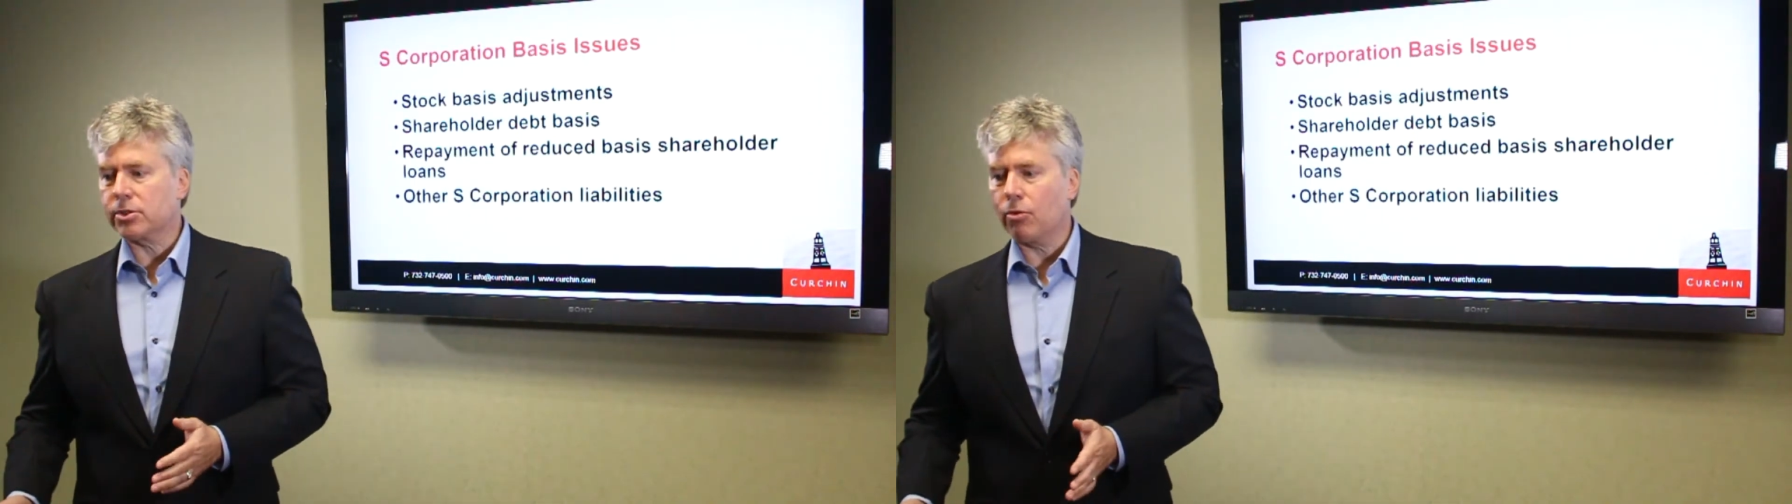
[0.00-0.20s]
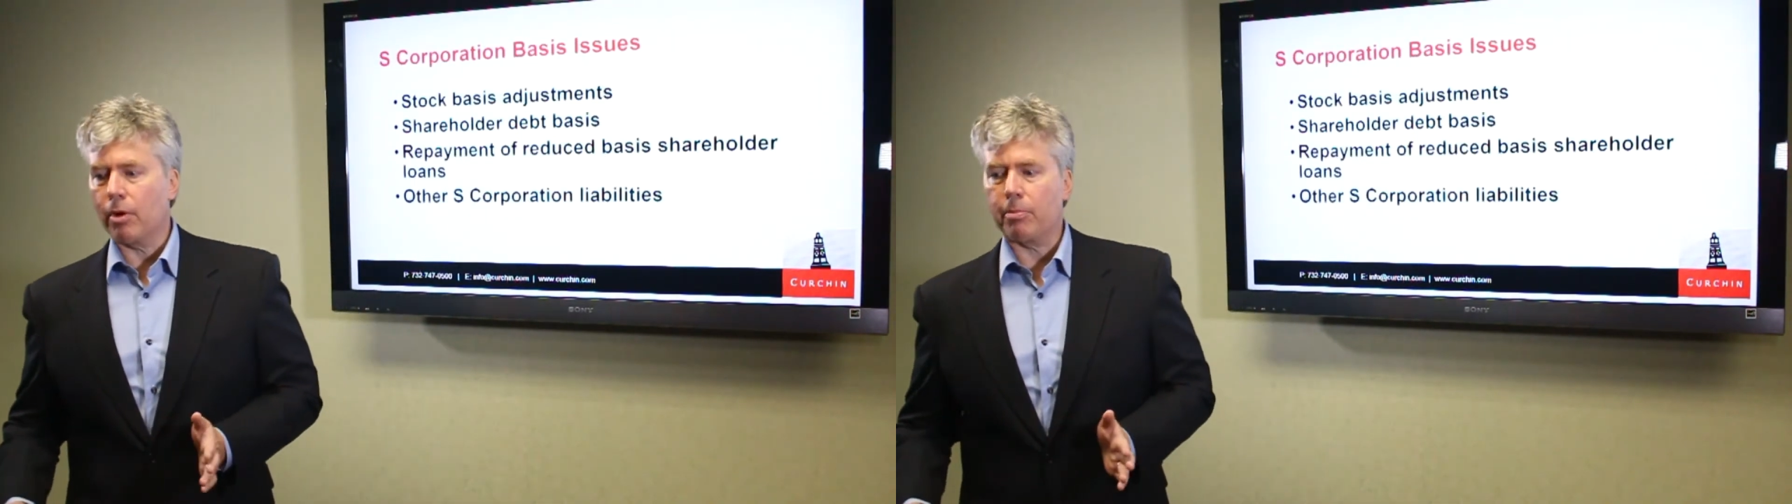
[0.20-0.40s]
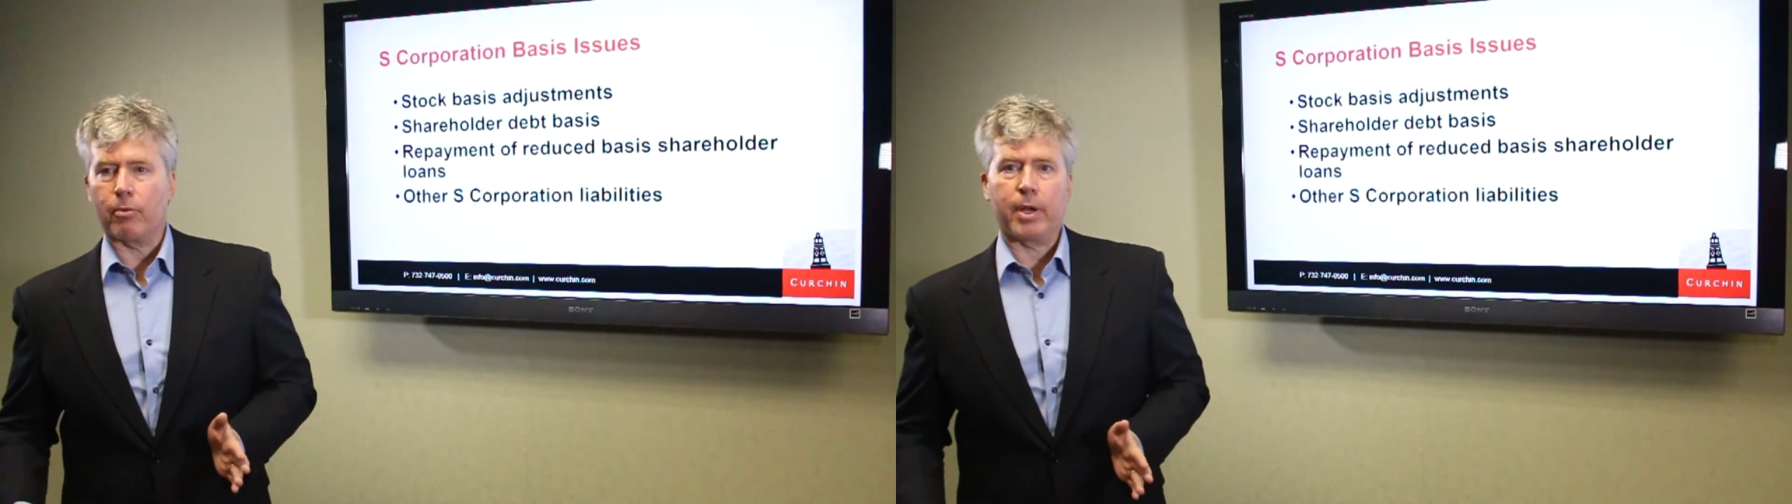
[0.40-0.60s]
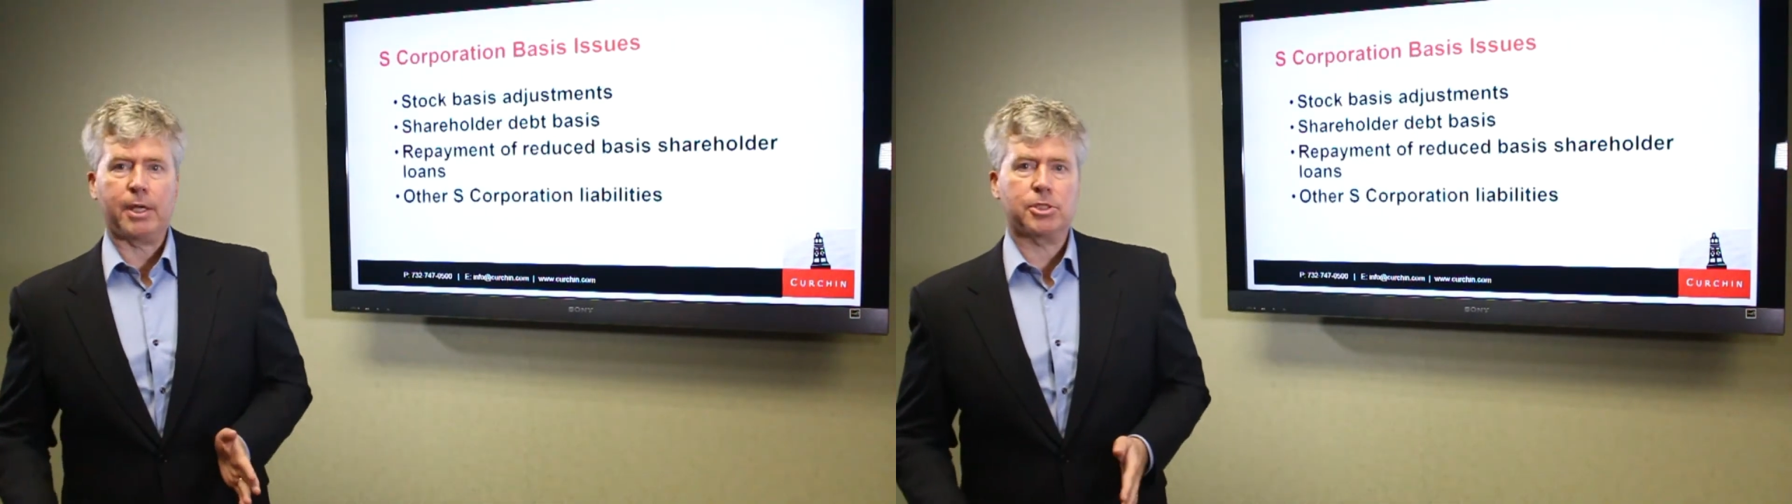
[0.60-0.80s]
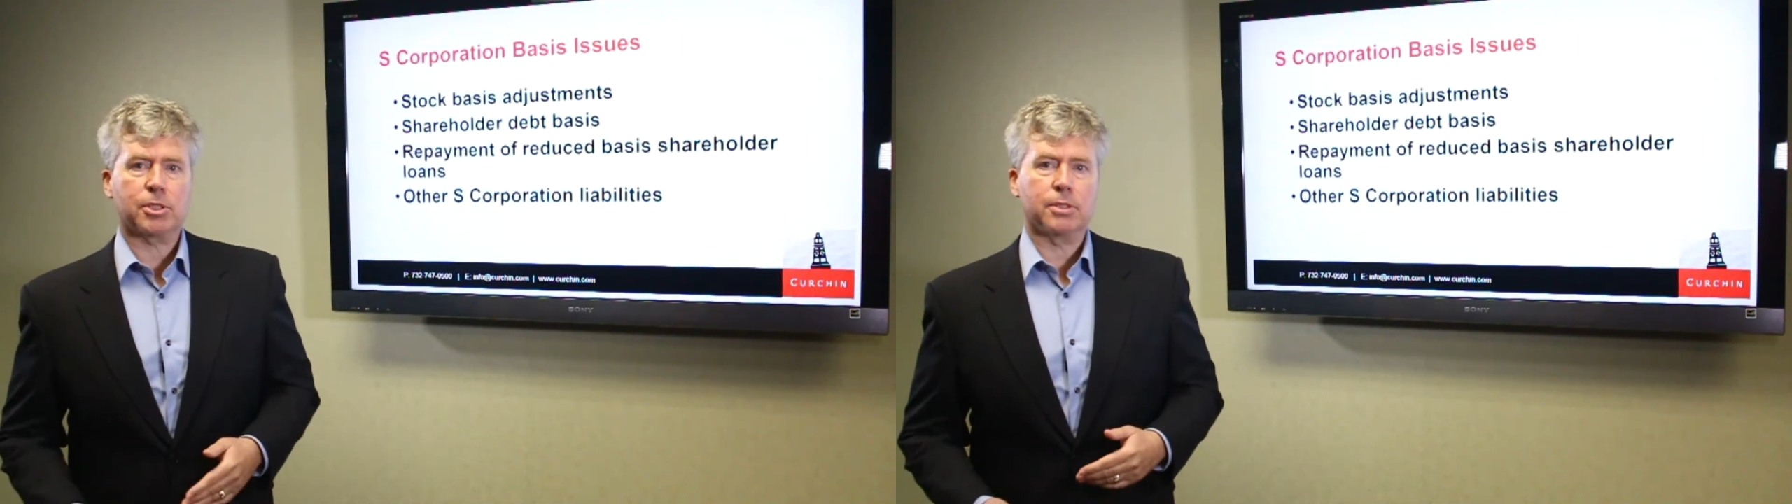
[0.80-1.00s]

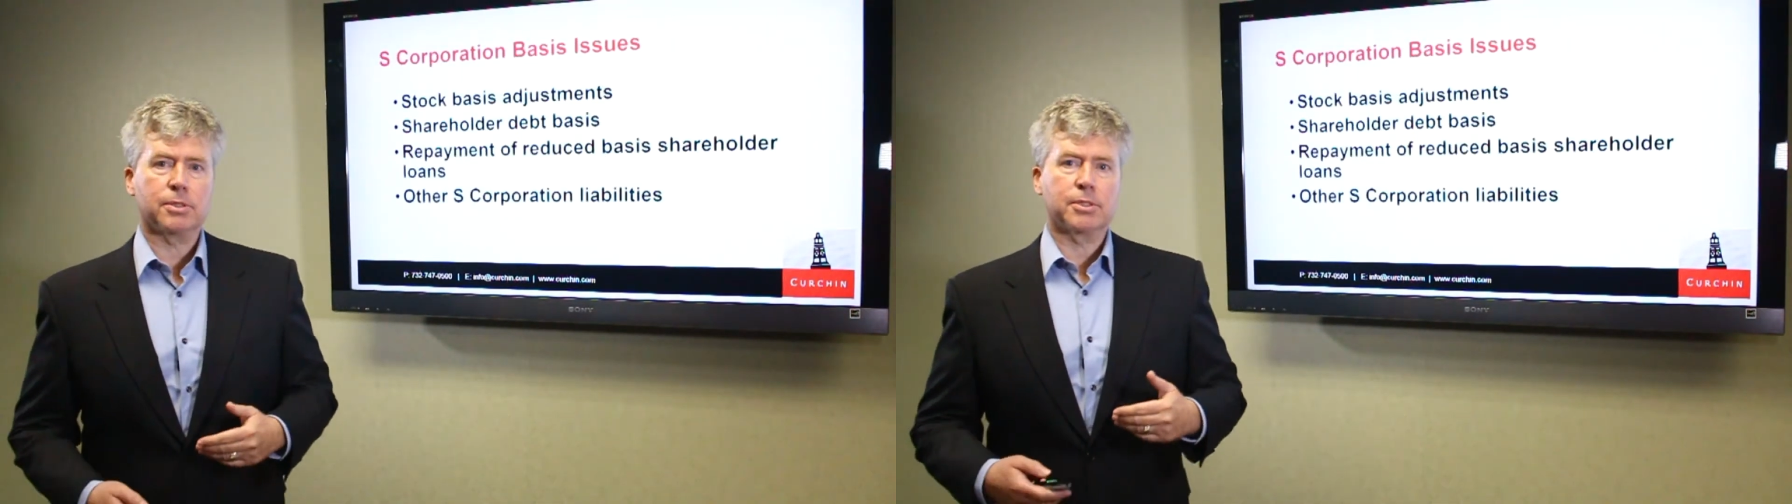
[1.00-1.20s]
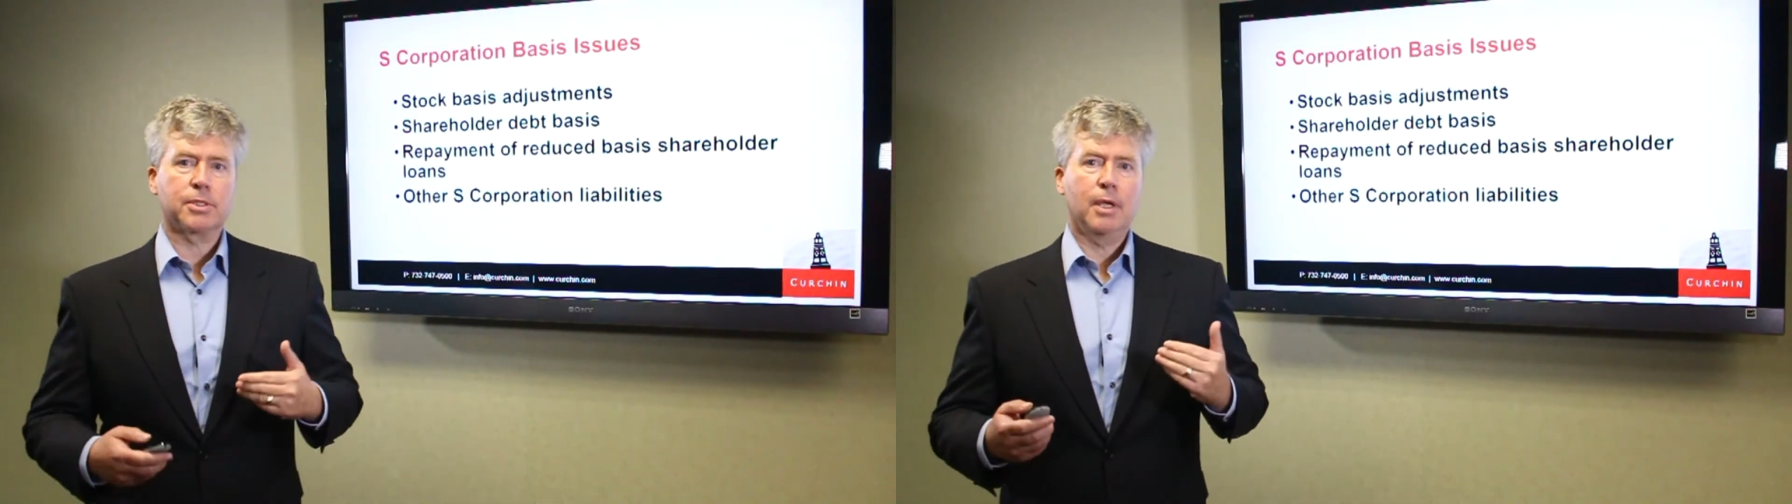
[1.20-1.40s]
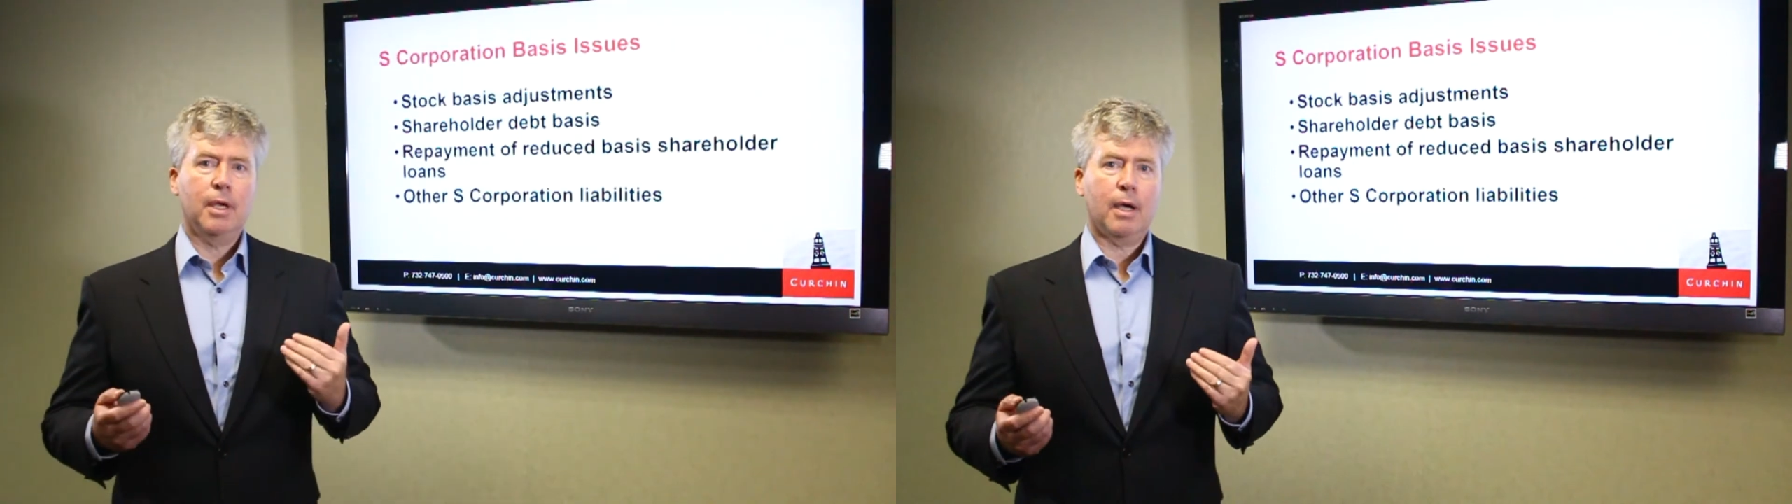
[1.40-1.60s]
corporations,